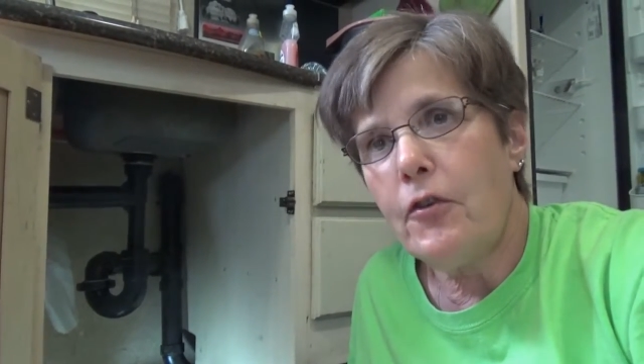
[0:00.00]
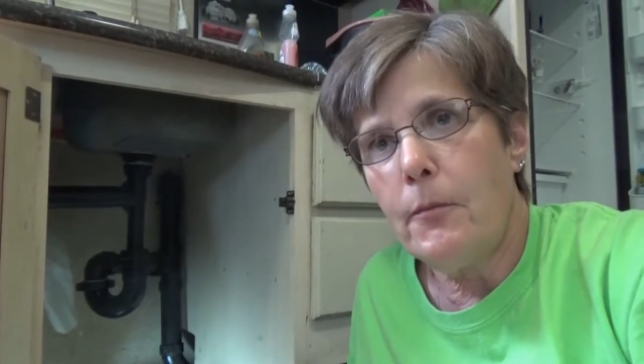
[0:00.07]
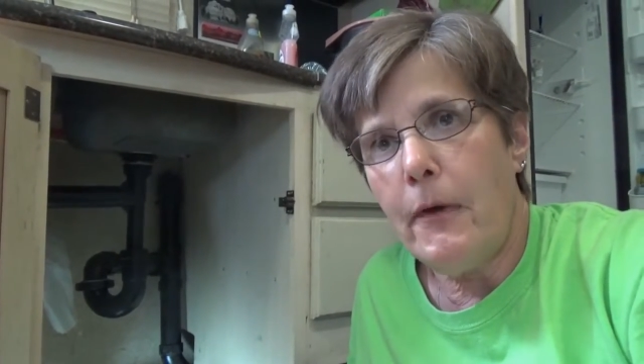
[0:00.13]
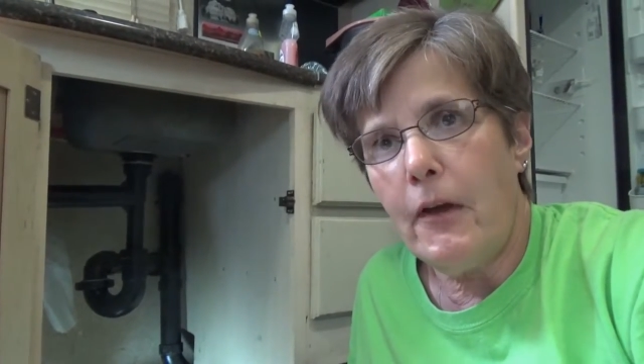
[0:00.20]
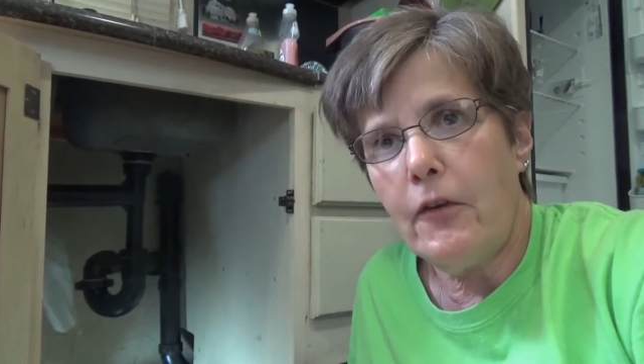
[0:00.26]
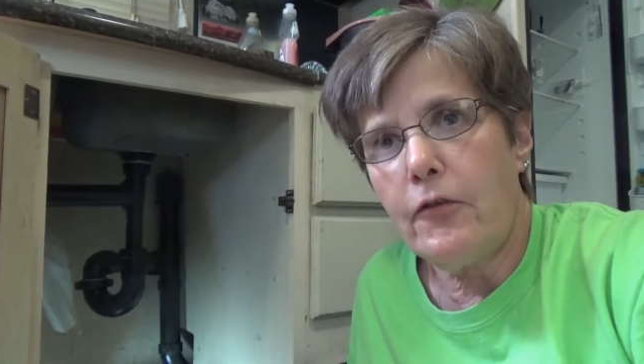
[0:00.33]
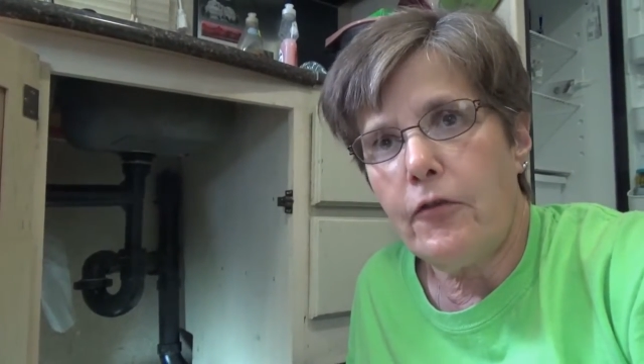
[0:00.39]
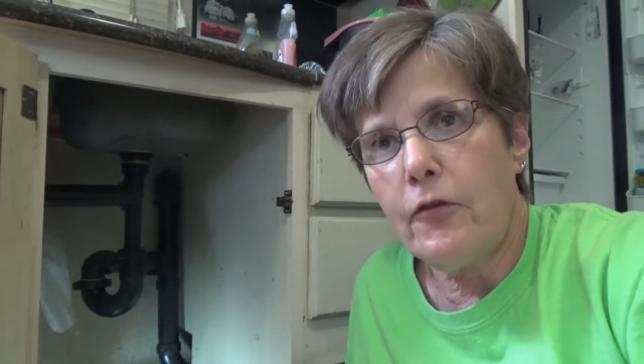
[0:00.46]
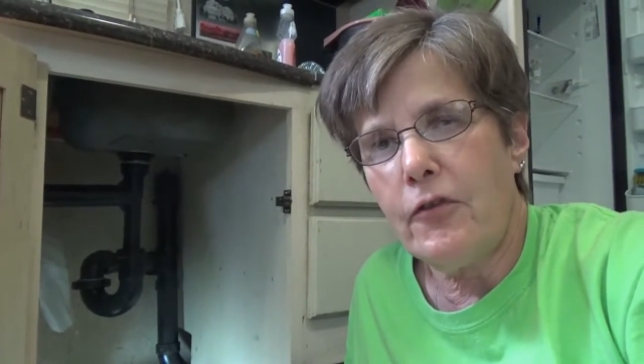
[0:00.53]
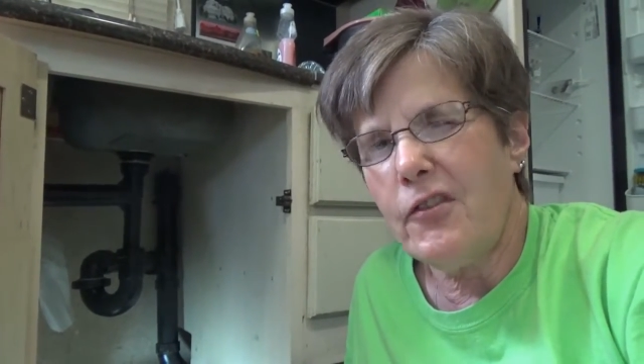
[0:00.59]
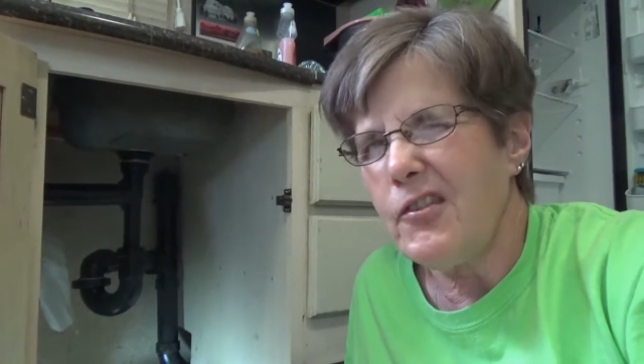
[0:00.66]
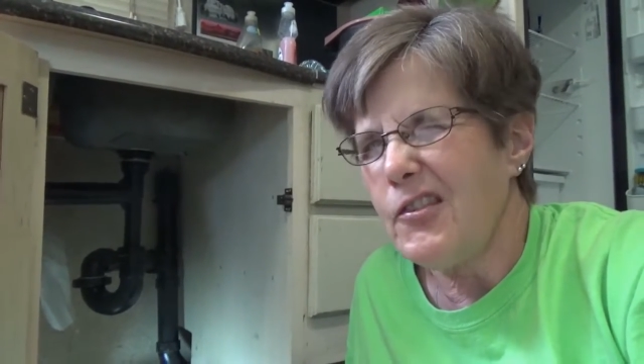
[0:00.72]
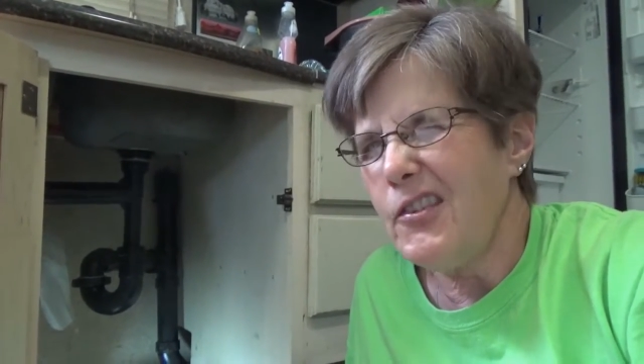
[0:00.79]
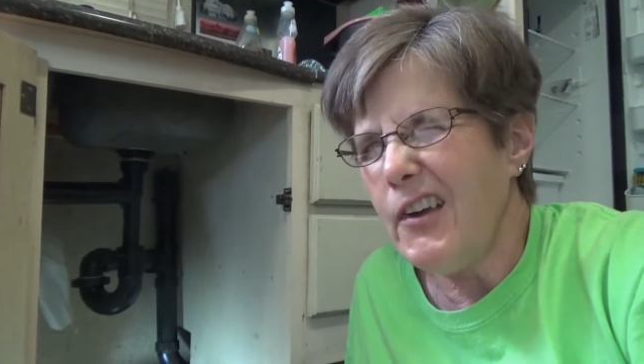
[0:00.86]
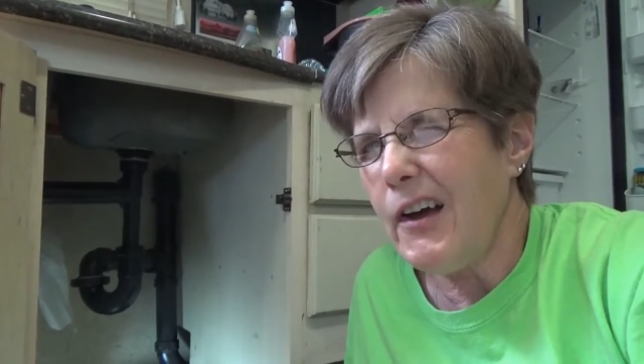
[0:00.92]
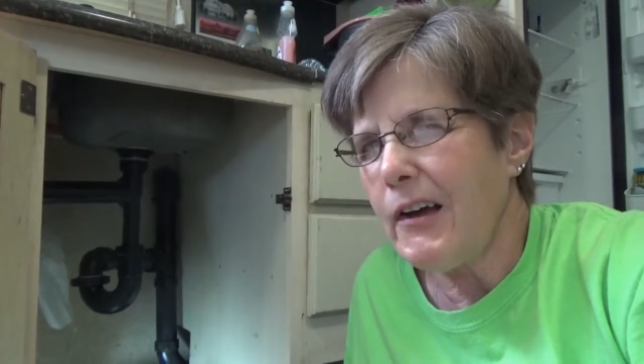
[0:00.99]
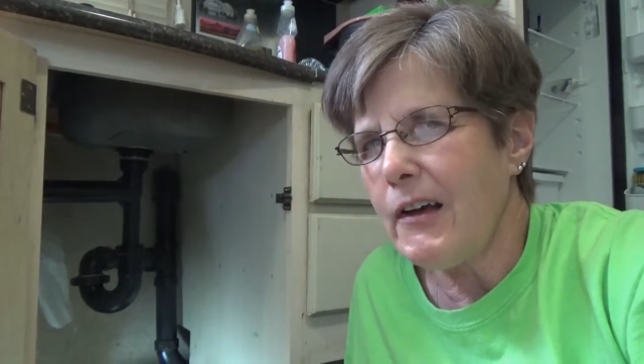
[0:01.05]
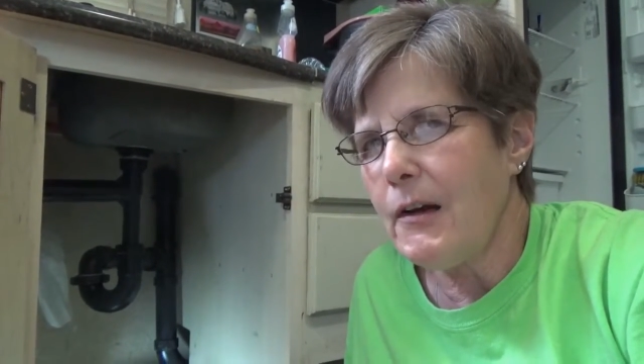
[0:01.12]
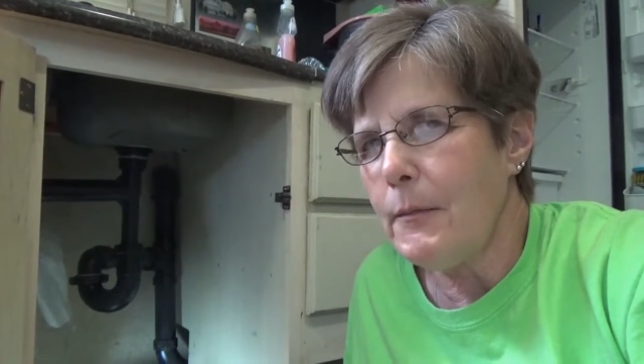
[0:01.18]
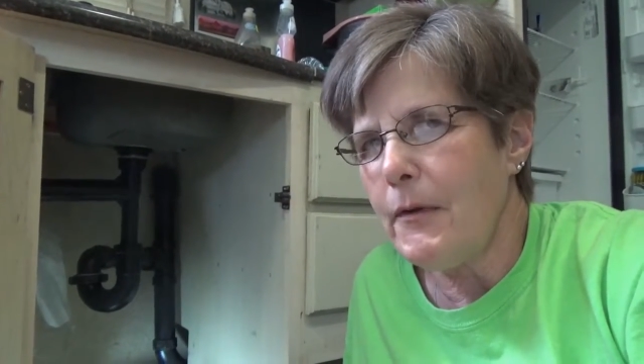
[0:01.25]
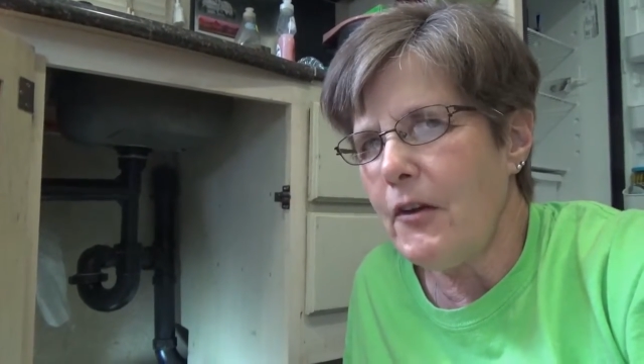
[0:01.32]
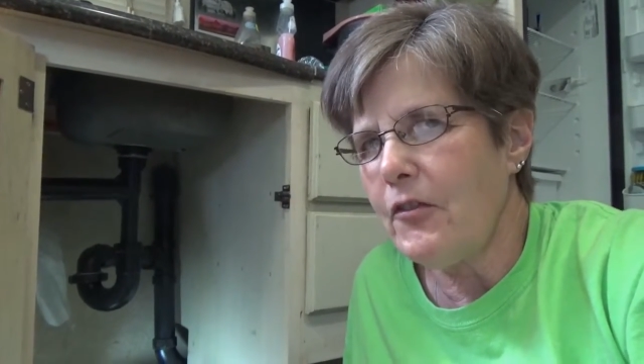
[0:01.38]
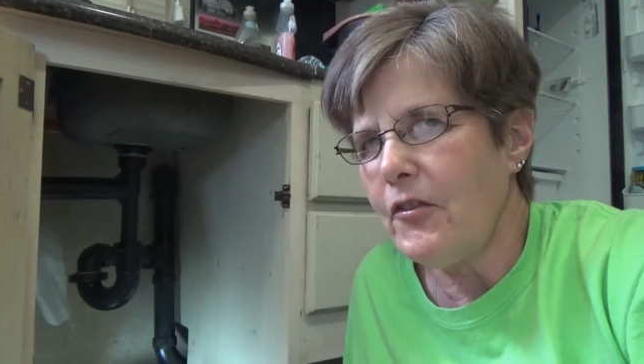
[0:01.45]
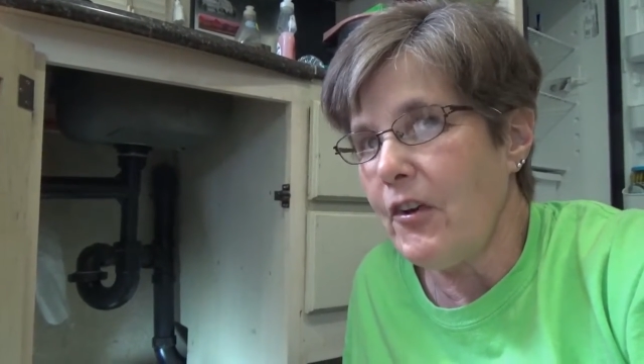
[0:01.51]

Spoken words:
to make sure there's not going to be a